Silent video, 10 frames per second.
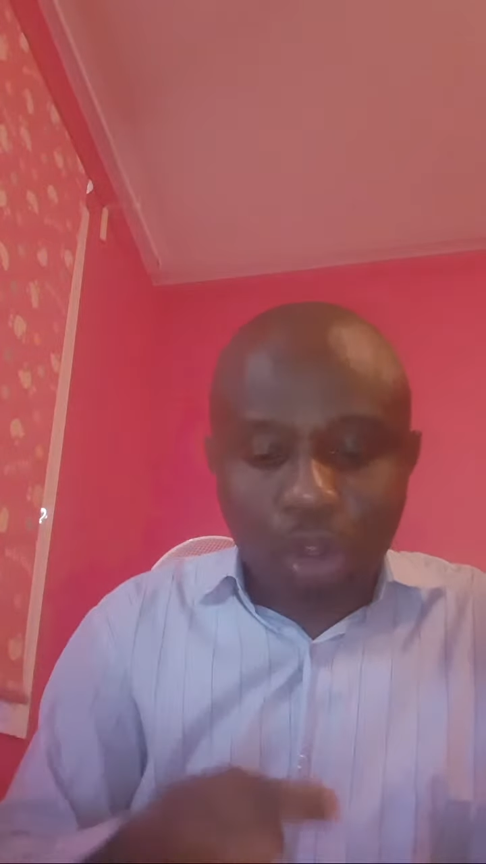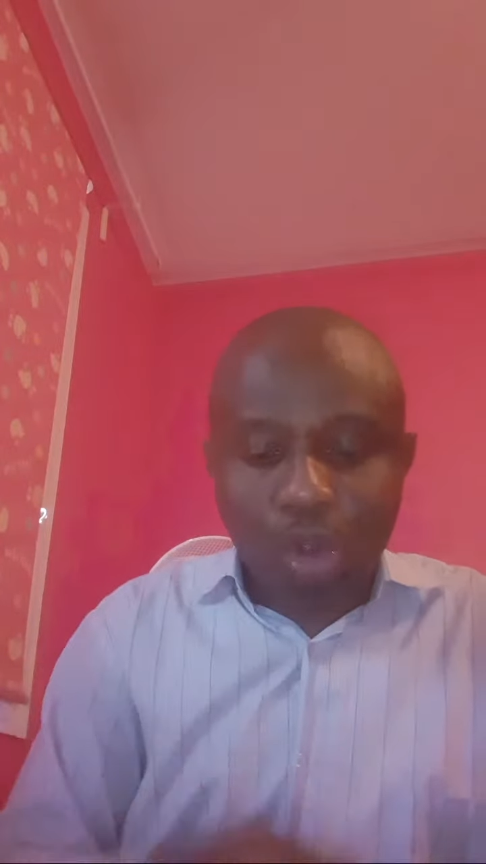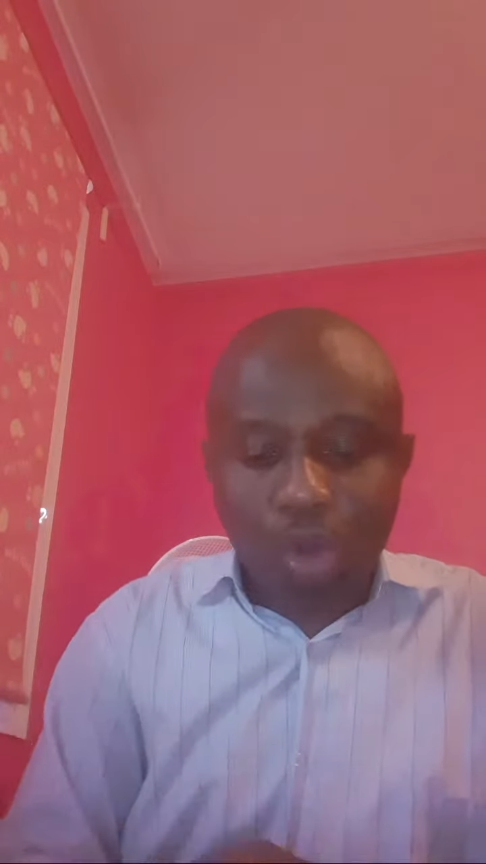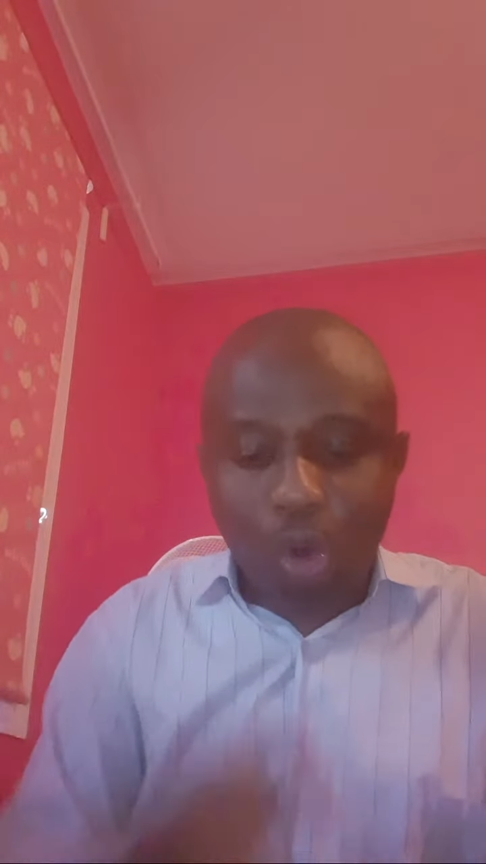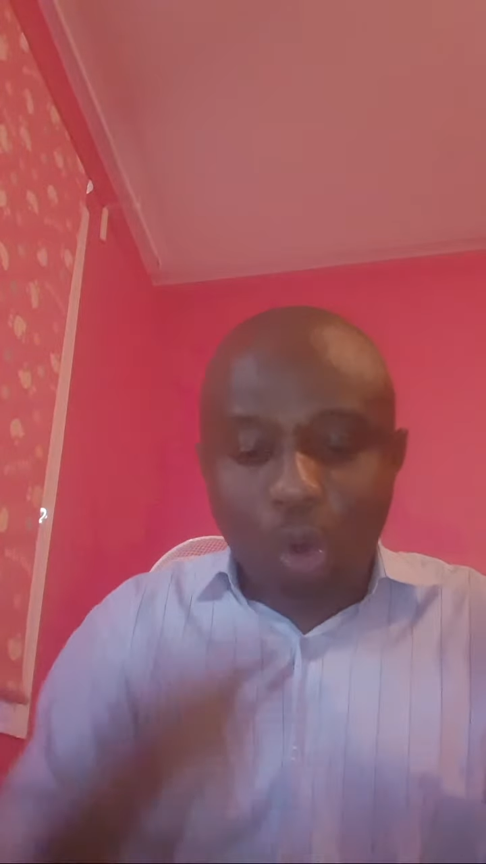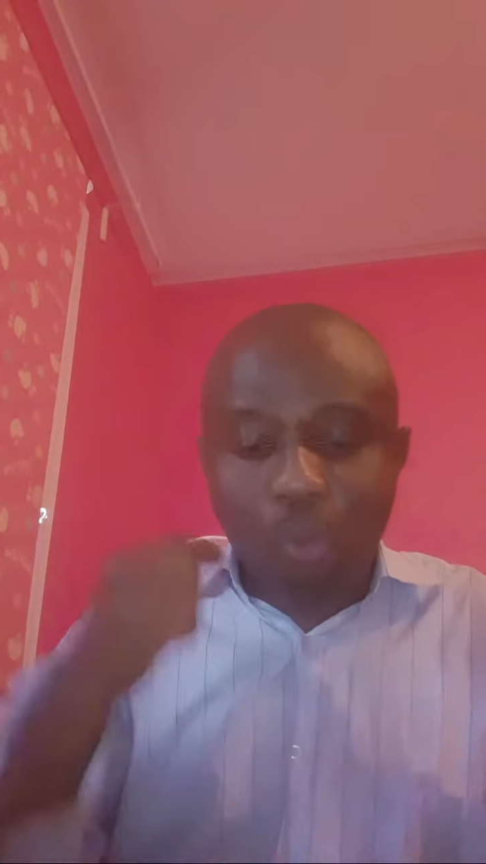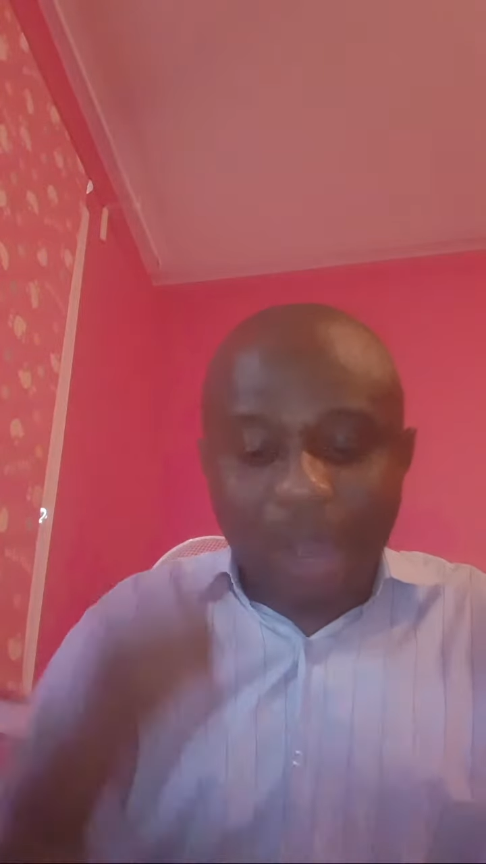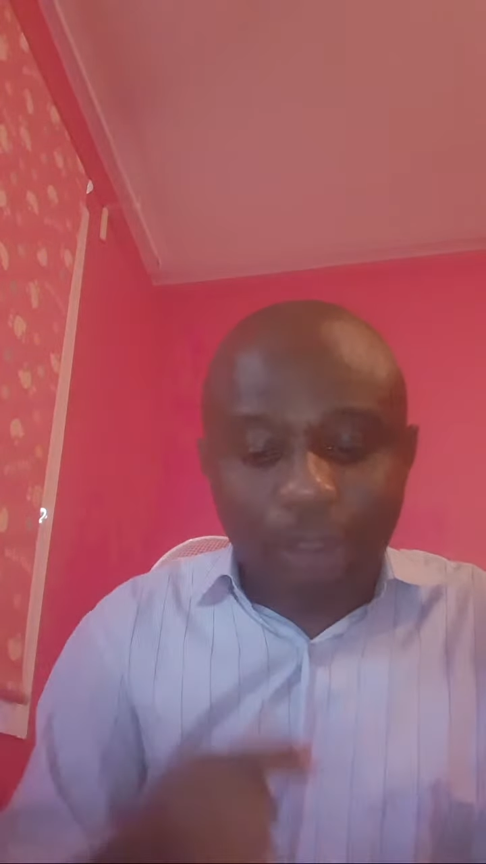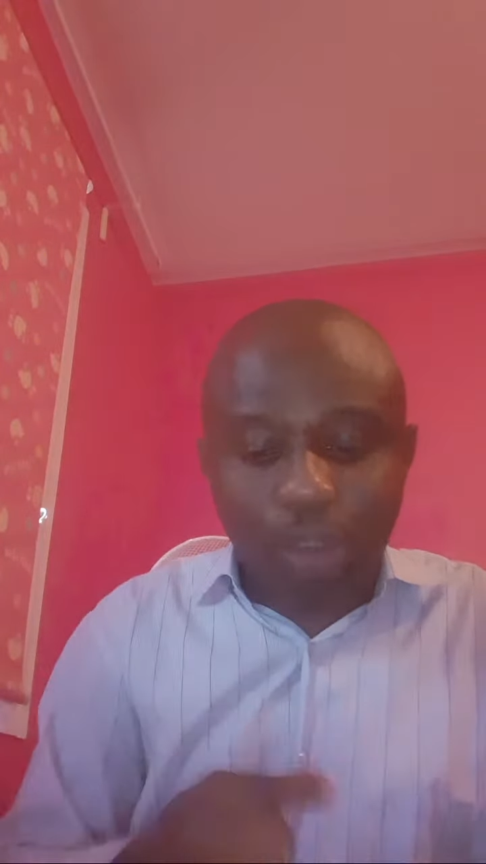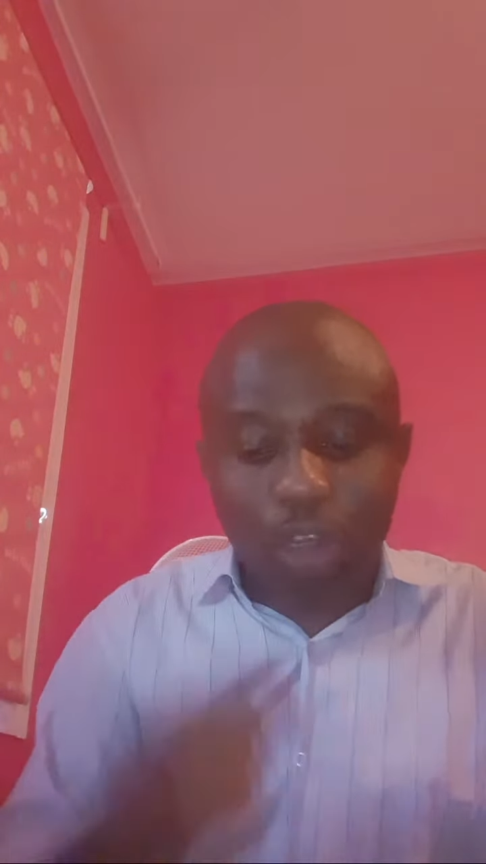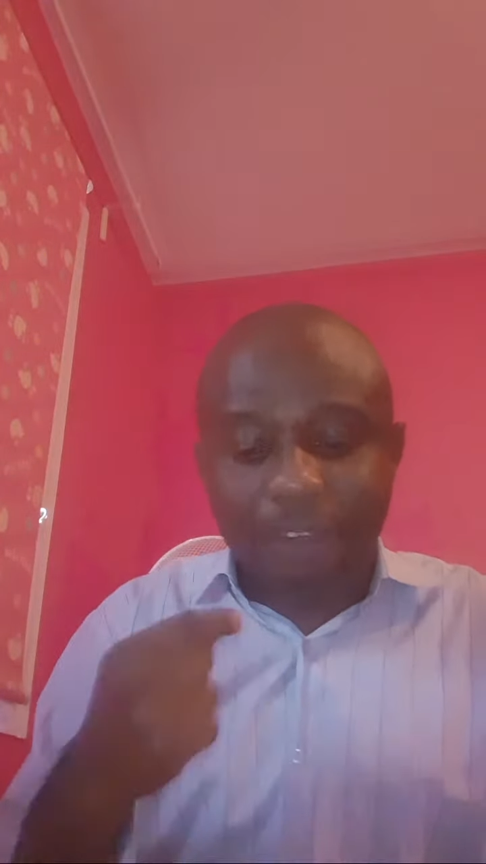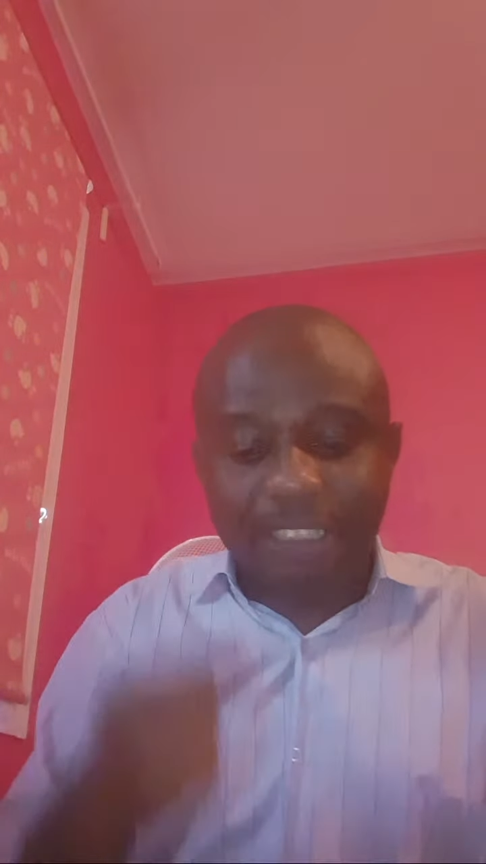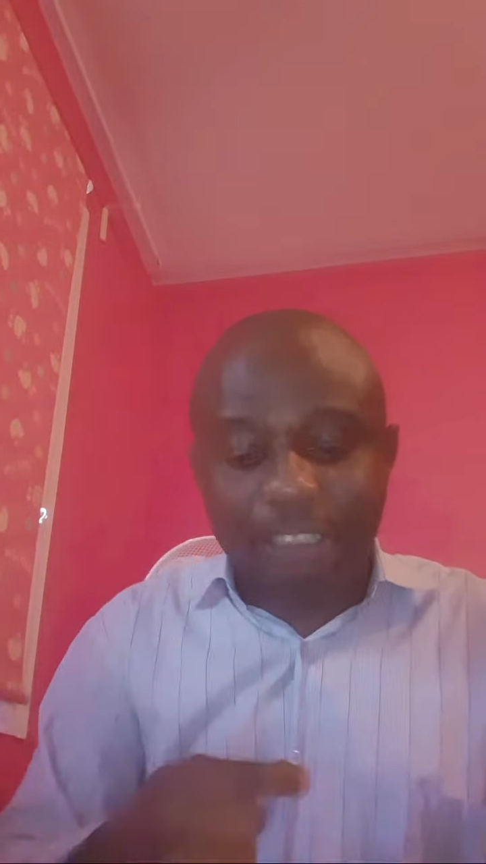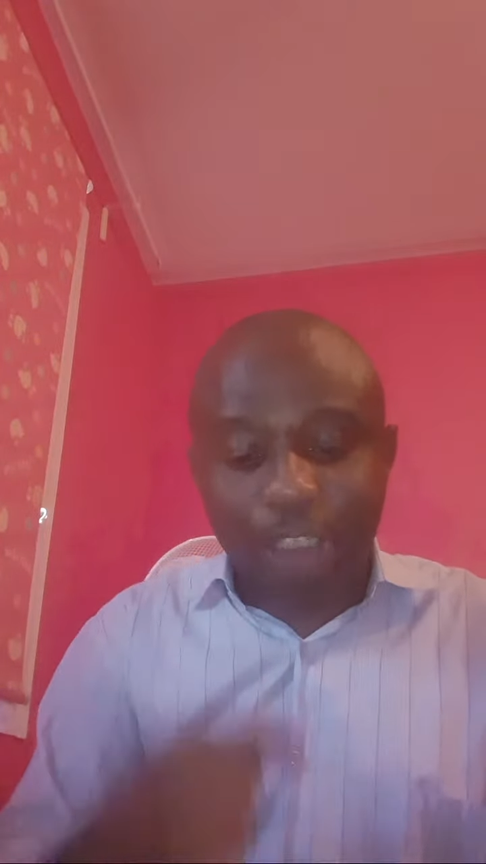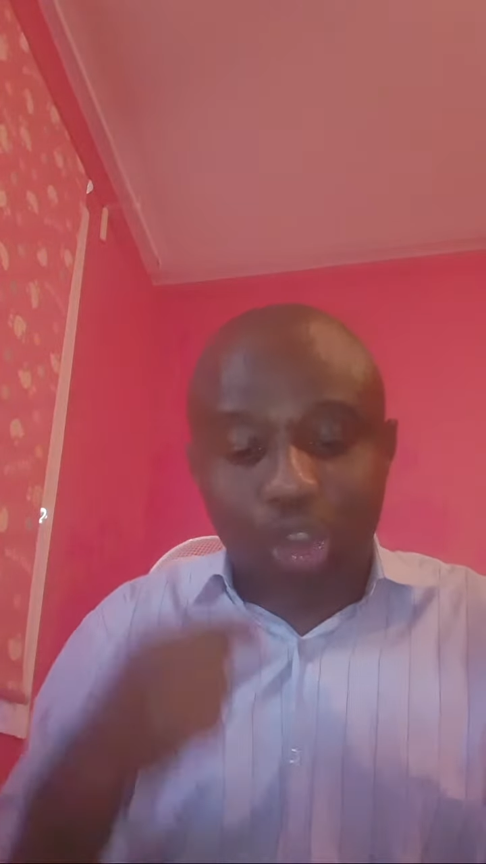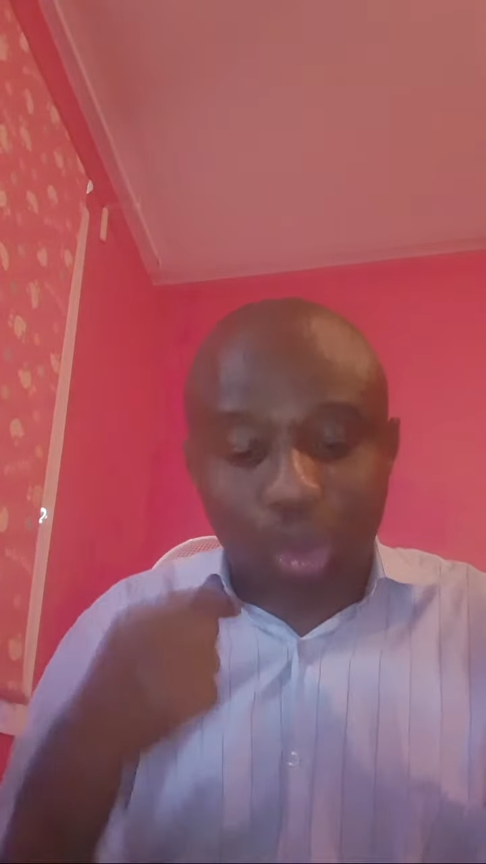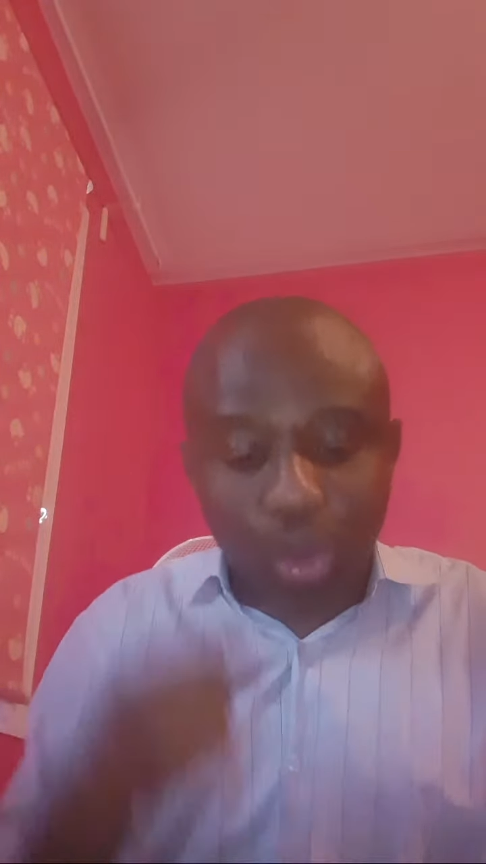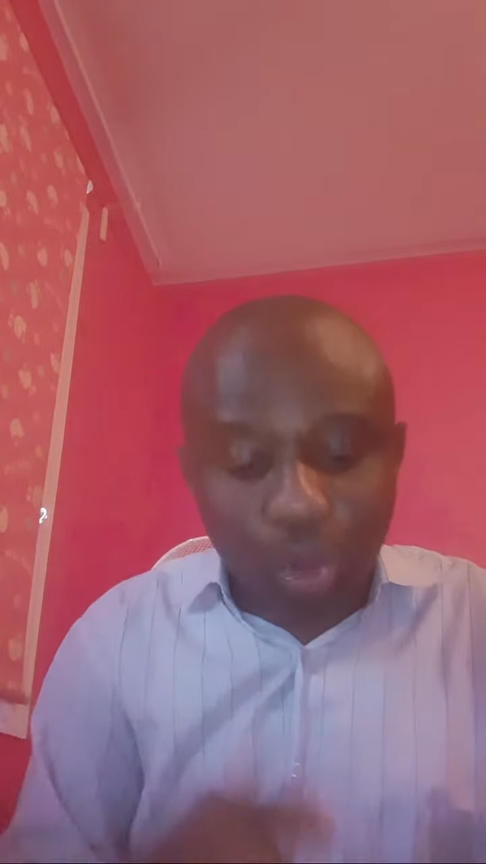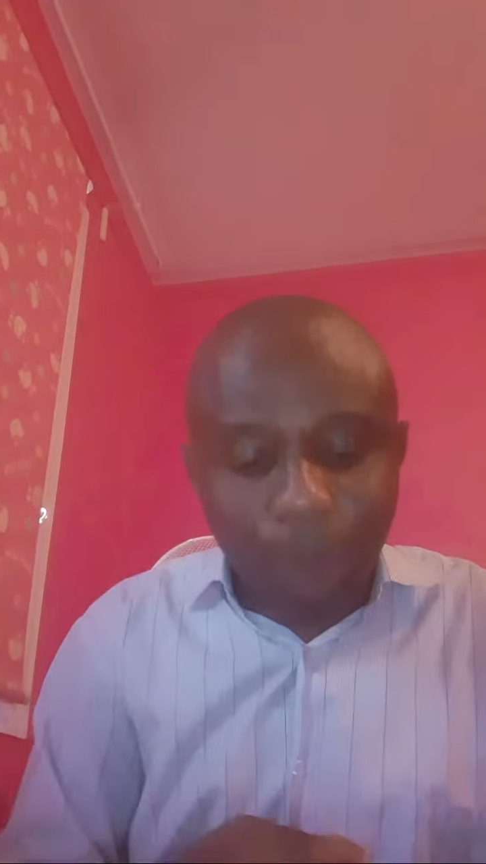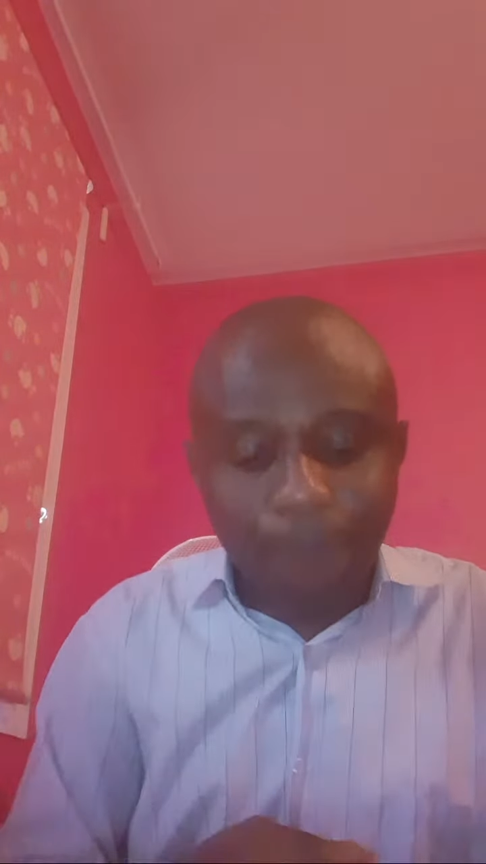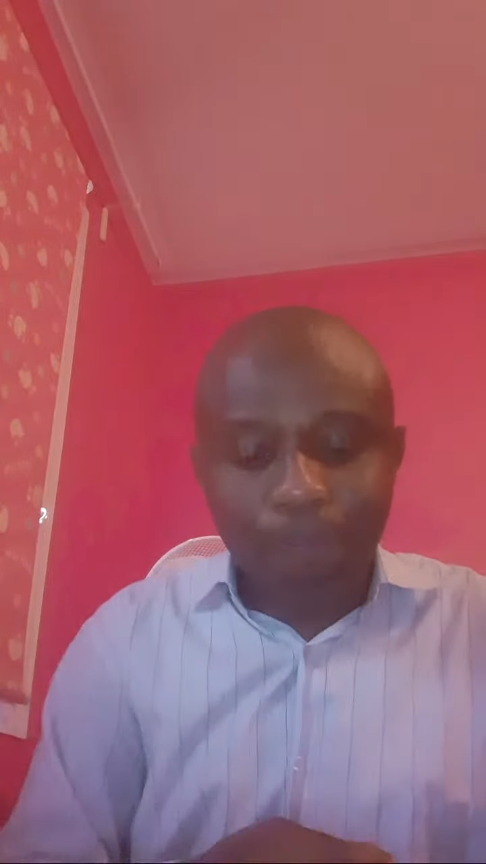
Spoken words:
who went to university through